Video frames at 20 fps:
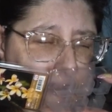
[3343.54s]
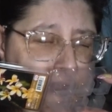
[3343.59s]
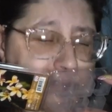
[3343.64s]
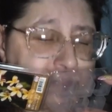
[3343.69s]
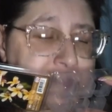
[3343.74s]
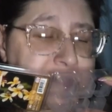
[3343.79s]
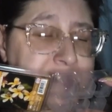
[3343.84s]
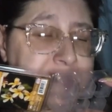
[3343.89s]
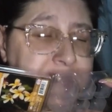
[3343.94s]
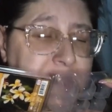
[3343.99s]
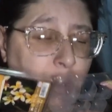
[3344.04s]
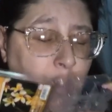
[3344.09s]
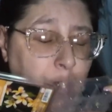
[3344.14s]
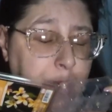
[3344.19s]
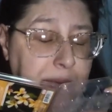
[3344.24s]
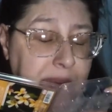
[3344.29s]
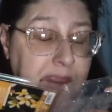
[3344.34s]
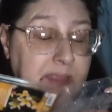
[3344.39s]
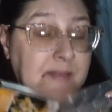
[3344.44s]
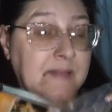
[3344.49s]

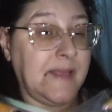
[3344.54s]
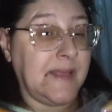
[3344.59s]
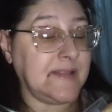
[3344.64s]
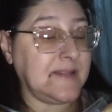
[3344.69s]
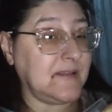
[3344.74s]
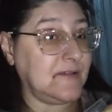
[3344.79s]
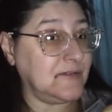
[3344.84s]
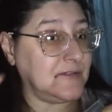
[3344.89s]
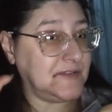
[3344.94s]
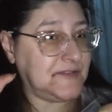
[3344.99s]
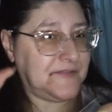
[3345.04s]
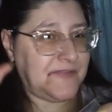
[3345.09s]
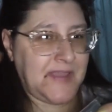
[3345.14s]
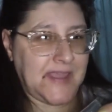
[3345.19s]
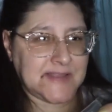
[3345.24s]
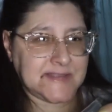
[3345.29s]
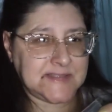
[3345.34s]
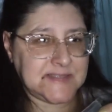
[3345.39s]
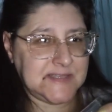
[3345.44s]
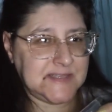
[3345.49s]
Soapy, like those
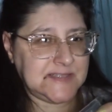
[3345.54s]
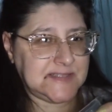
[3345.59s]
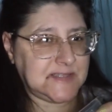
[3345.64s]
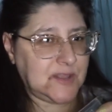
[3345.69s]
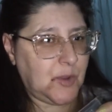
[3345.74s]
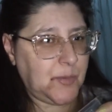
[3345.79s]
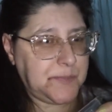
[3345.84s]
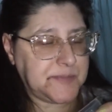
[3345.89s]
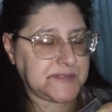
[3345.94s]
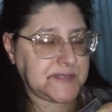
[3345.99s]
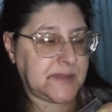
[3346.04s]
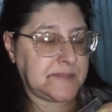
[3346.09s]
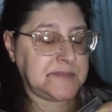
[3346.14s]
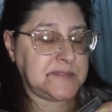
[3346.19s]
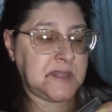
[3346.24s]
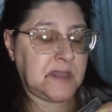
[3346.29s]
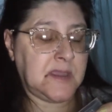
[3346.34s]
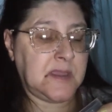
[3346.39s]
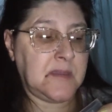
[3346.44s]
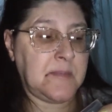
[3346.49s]
fancy soaps I'm
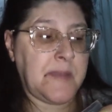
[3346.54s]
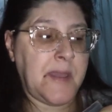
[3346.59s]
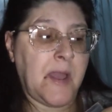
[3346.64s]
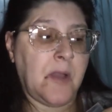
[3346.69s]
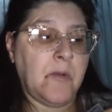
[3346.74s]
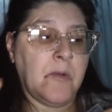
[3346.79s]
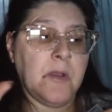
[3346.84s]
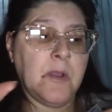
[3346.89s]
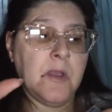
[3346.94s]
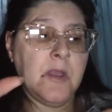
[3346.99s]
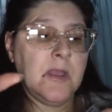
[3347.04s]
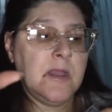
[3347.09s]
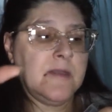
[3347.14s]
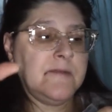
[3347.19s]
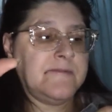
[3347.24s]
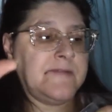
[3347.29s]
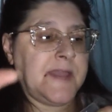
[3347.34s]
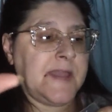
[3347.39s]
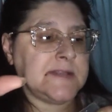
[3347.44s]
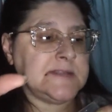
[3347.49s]
talking about.
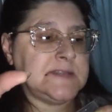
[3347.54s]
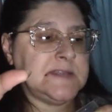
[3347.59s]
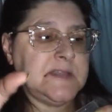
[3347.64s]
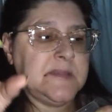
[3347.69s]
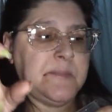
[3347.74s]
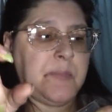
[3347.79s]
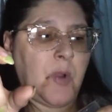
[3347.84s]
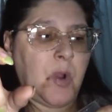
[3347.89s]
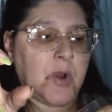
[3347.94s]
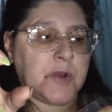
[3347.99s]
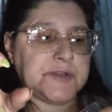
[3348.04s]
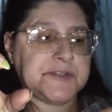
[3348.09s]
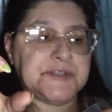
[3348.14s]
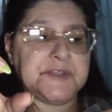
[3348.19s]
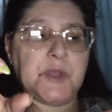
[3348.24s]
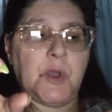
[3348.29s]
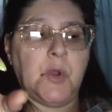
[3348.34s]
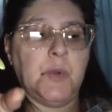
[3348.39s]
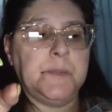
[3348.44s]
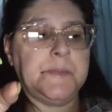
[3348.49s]
Fancy bar
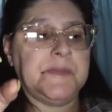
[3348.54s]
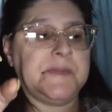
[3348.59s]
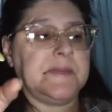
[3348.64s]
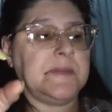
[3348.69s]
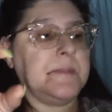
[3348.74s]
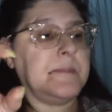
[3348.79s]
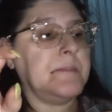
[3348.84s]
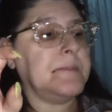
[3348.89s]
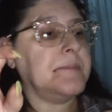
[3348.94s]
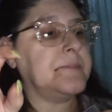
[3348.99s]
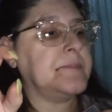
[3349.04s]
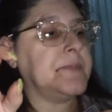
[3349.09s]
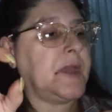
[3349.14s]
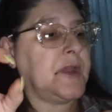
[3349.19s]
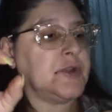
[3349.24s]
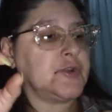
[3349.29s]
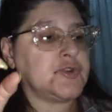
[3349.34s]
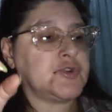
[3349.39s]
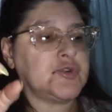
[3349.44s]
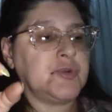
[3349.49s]
soaps
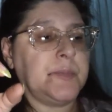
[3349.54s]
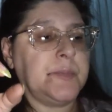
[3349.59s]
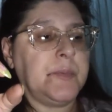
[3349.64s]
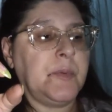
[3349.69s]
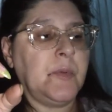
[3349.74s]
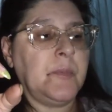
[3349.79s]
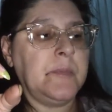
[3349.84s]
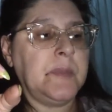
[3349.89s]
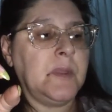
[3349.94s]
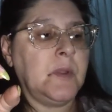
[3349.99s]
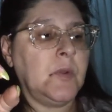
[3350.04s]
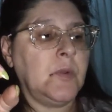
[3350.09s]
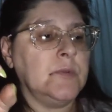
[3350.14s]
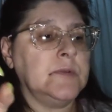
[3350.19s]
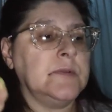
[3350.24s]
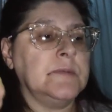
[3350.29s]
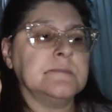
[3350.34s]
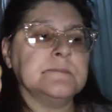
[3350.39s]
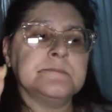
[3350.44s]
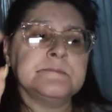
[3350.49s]
that are triple
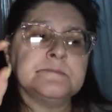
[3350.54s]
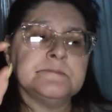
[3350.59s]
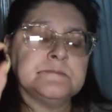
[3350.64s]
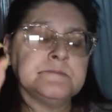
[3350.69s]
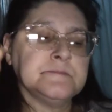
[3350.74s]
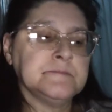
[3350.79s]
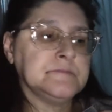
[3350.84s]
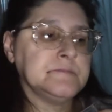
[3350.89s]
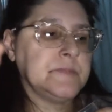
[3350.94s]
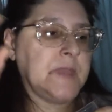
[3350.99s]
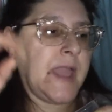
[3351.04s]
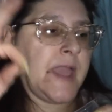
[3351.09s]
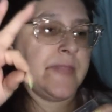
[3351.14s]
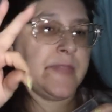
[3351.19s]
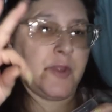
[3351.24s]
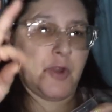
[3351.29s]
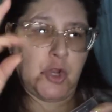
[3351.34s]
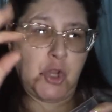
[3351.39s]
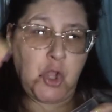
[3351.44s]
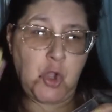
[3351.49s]
milled
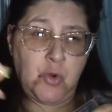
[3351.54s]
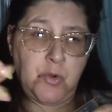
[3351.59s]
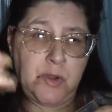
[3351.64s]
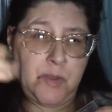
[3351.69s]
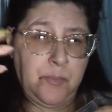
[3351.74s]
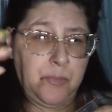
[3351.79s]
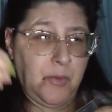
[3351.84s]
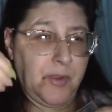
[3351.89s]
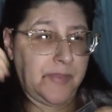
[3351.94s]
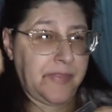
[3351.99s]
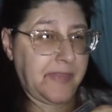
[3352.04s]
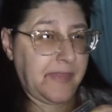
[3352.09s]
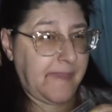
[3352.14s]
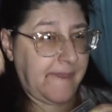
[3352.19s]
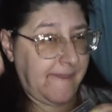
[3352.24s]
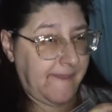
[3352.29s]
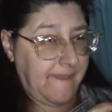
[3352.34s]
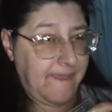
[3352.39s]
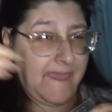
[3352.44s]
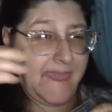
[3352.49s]
and they're loaded up with
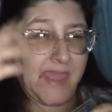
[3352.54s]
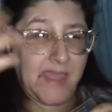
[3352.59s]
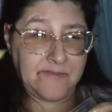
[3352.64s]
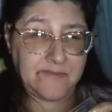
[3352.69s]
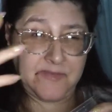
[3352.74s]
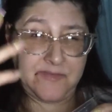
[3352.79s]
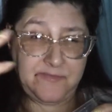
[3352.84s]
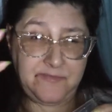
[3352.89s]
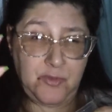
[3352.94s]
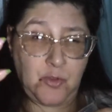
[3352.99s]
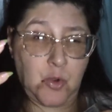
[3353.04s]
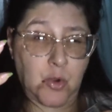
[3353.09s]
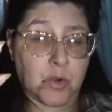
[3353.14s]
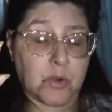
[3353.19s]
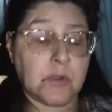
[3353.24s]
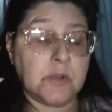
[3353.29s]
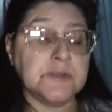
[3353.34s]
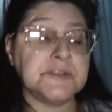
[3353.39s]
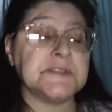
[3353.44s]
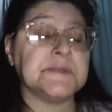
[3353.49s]
heavy
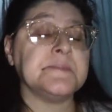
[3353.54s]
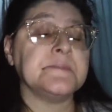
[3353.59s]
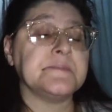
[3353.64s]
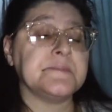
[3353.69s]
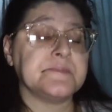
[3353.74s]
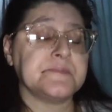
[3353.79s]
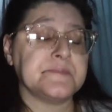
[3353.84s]
florals.